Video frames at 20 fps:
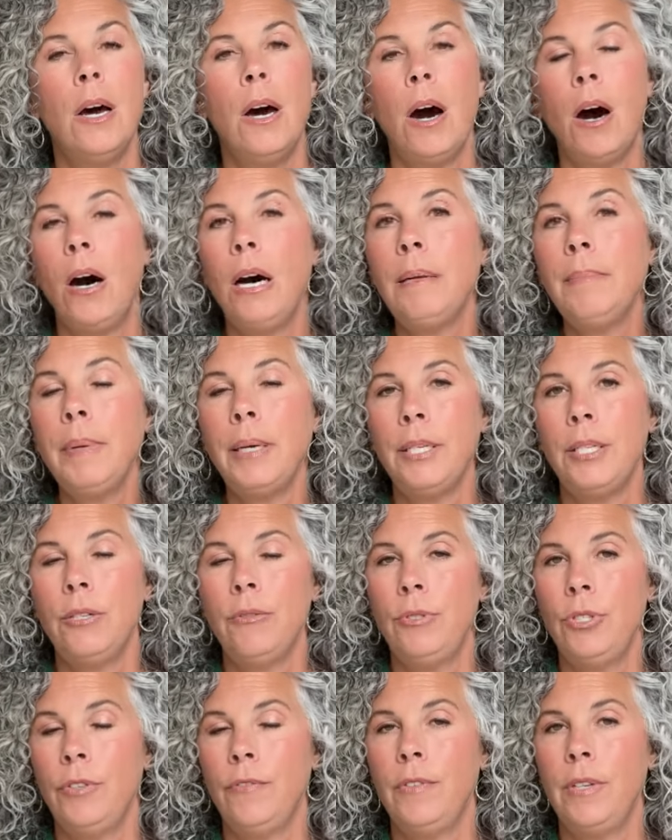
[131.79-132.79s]
on my
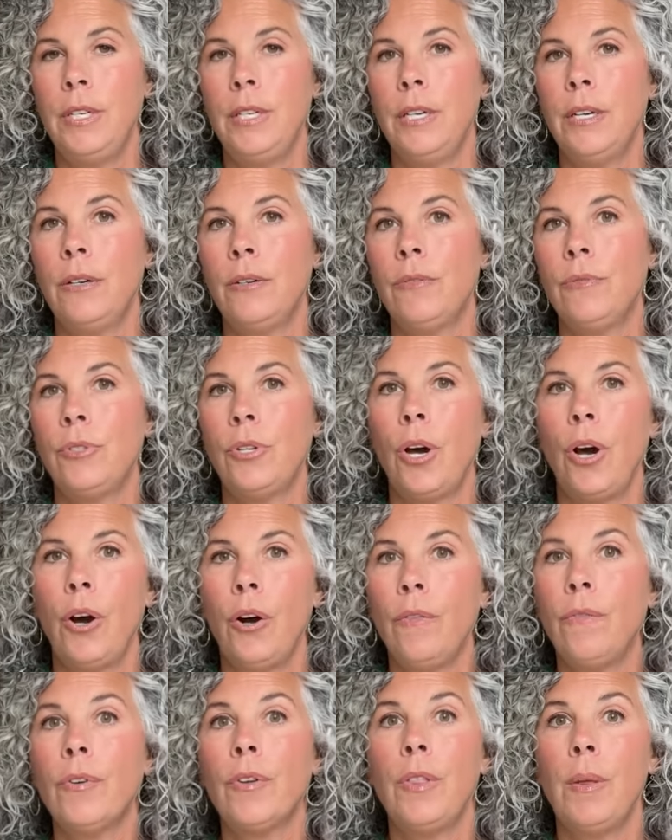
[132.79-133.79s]
YouTube videos
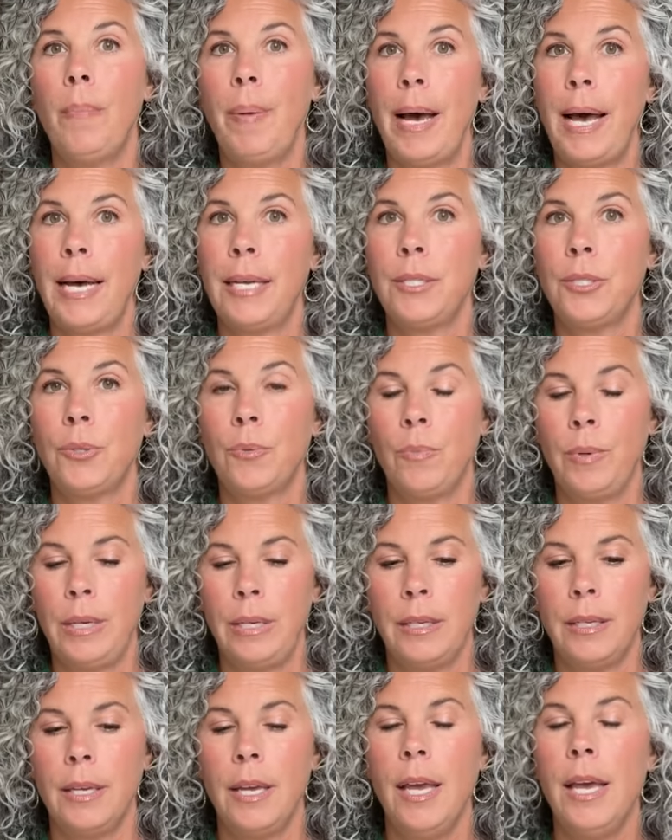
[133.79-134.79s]
over the past
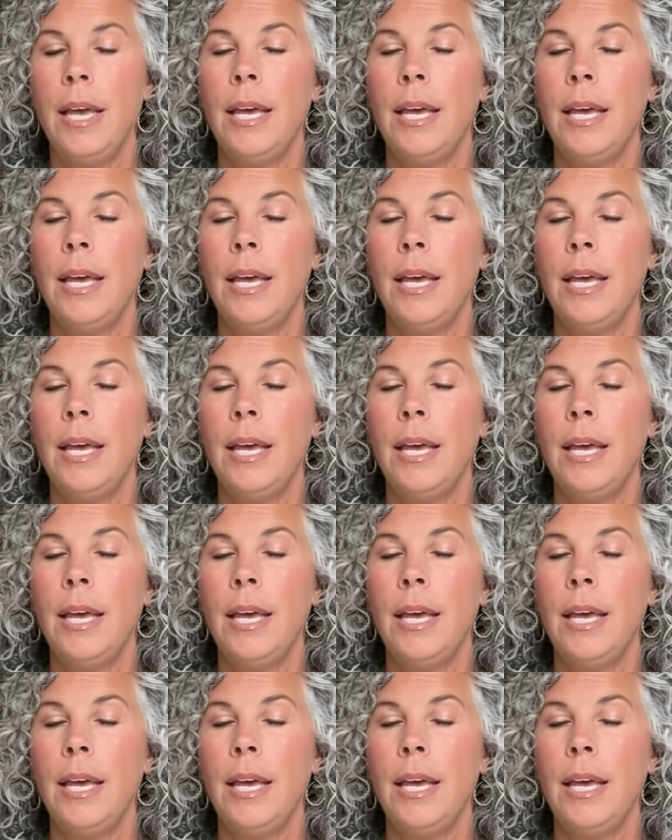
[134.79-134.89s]
week.